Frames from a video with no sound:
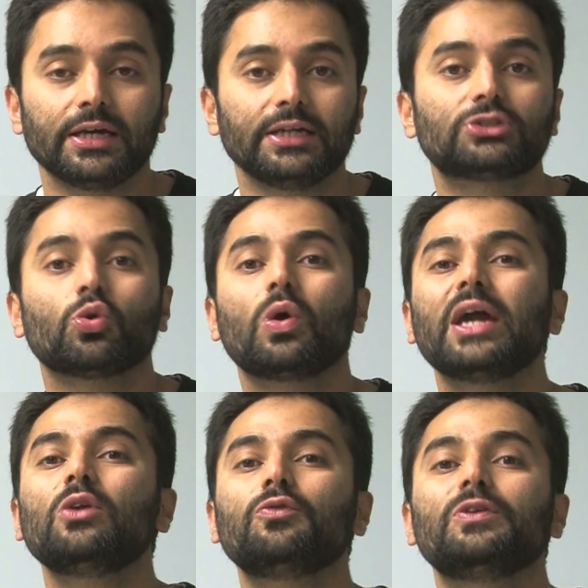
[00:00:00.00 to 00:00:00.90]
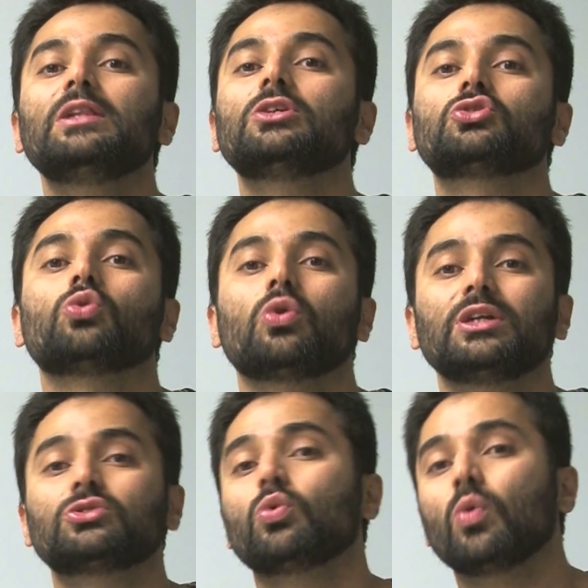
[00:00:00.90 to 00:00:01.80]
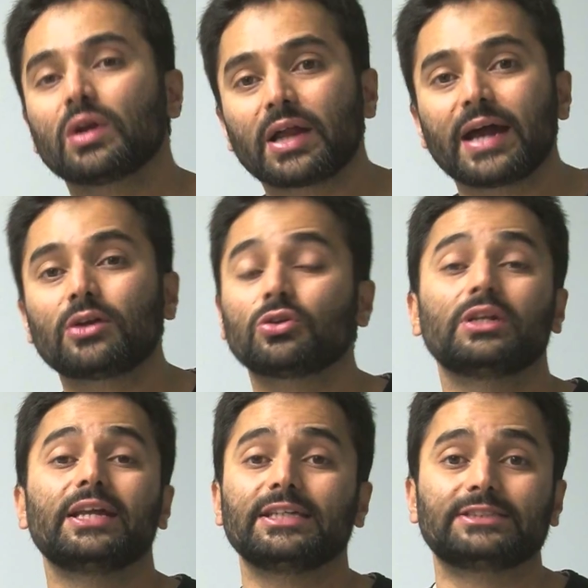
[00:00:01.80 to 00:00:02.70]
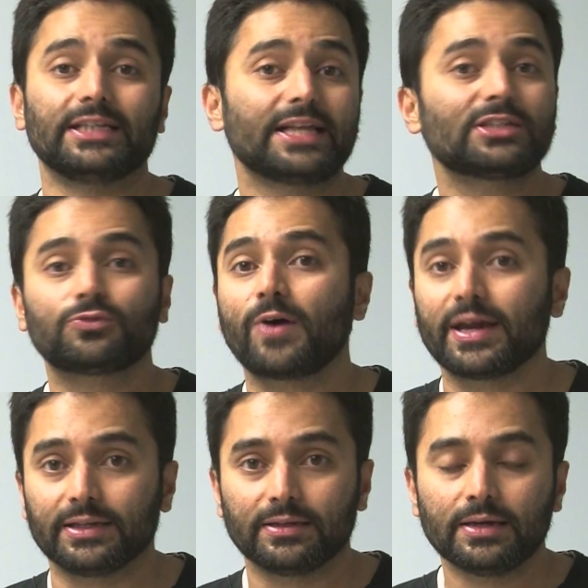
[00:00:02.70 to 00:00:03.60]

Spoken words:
it's okay to feel the soreness overnight or the next day. That's fine.